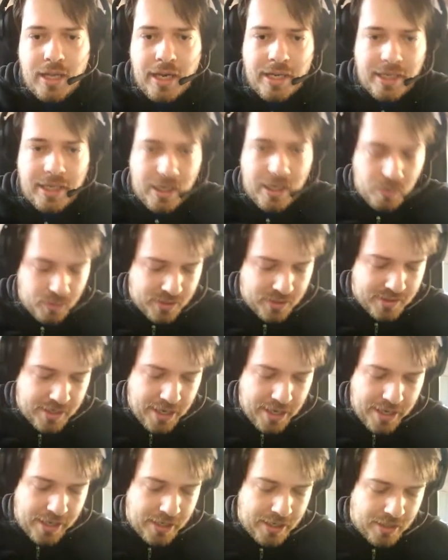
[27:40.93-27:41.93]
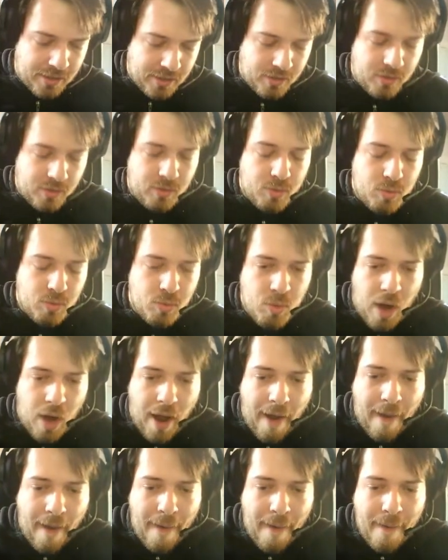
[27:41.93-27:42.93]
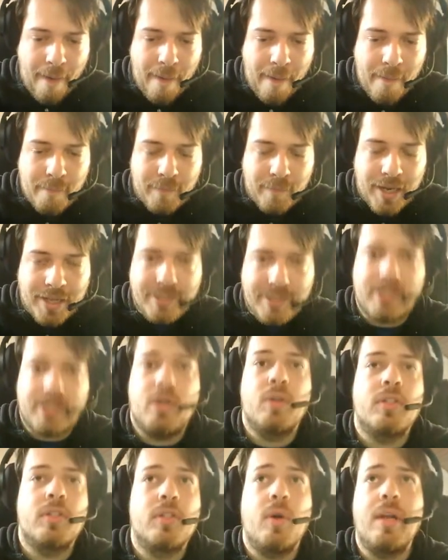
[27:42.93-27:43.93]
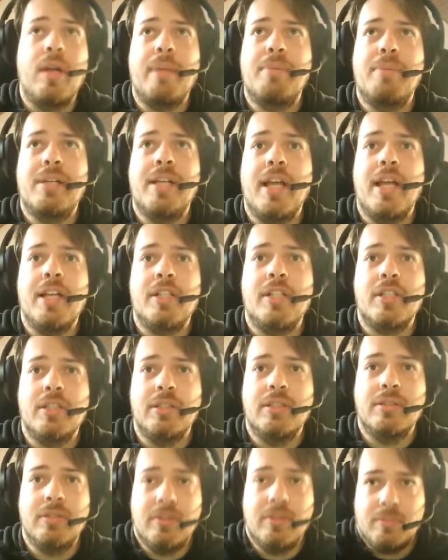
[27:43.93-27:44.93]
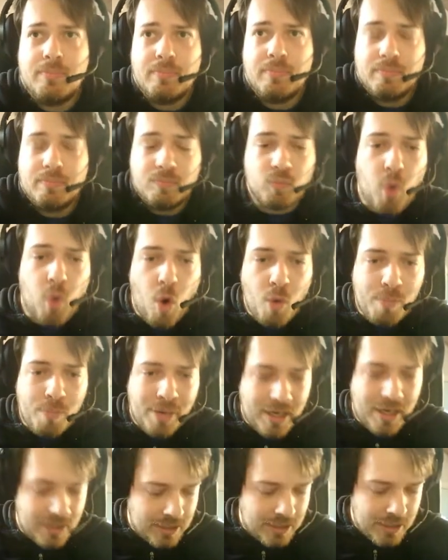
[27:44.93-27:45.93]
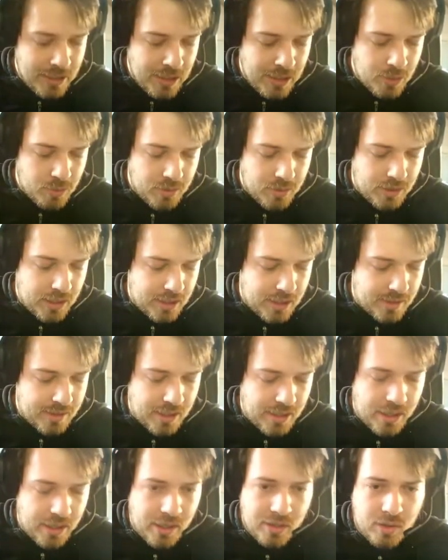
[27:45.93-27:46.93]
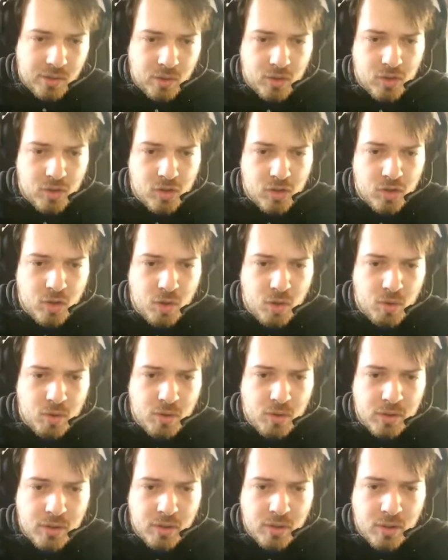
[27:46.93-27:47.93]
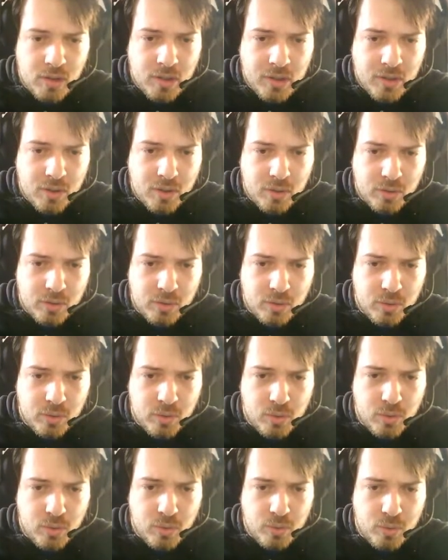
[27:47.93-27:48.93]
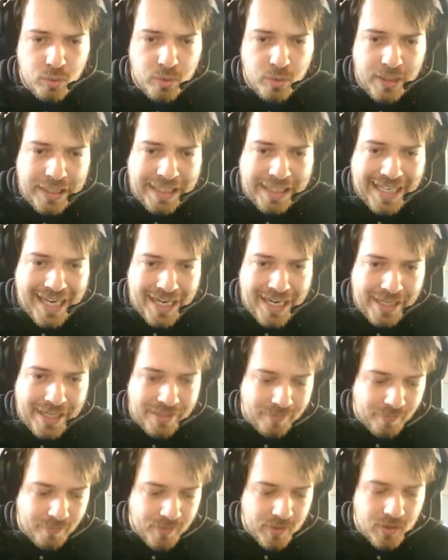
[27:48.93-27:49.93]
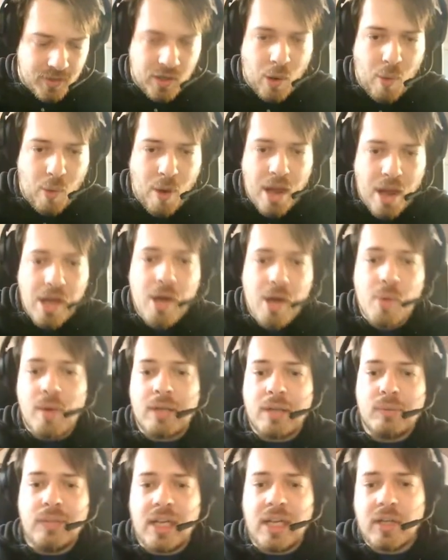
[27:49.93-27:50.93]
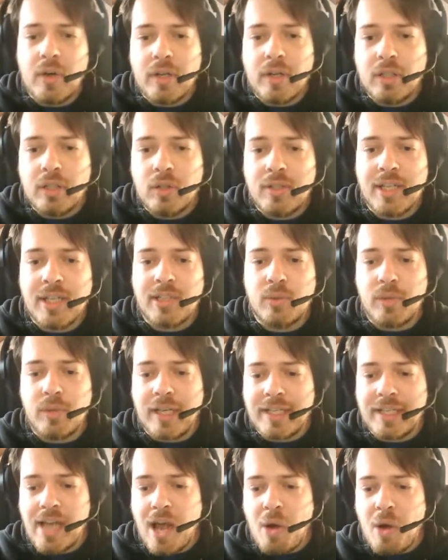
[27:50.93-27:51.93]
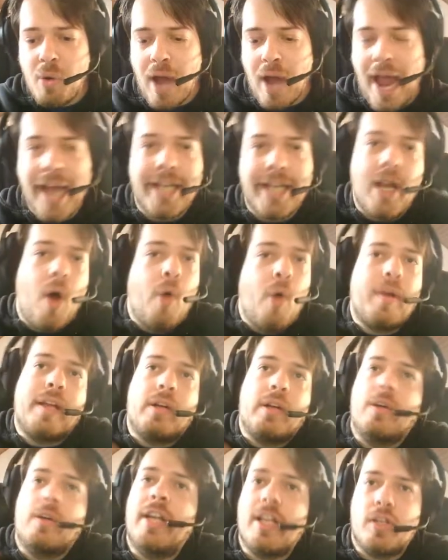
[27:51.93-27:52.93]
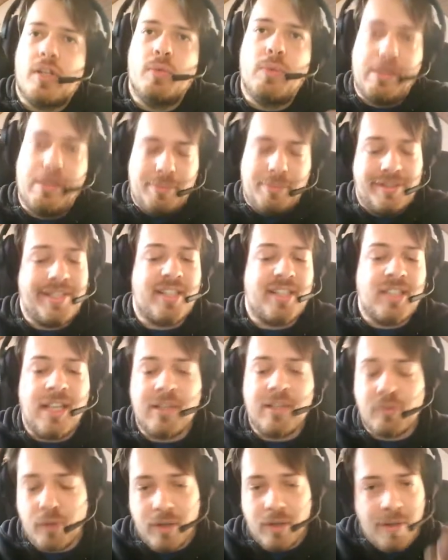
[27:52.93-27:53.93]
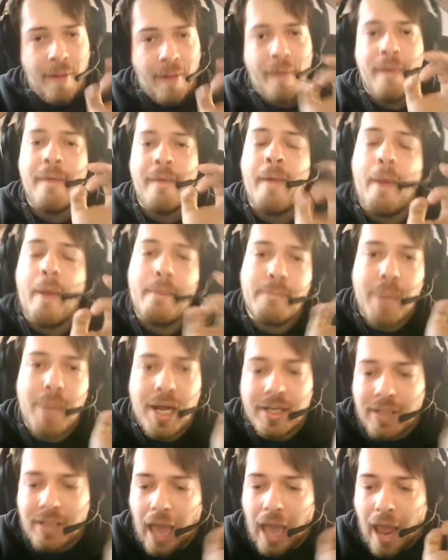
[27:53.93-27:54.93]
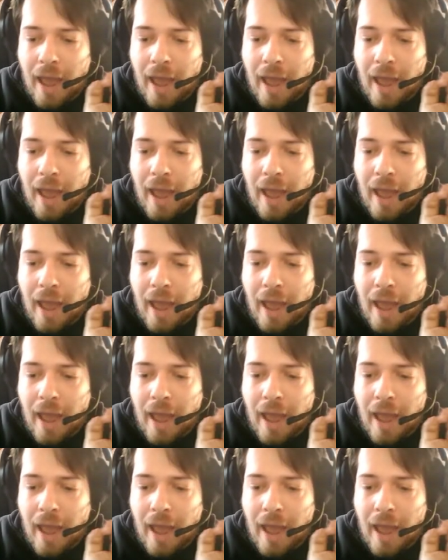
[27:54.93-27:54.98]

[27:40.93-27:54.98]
And then we say to let the console application open, we can say console.readline. So, what we are going to test right now, I know the connection will be successful, but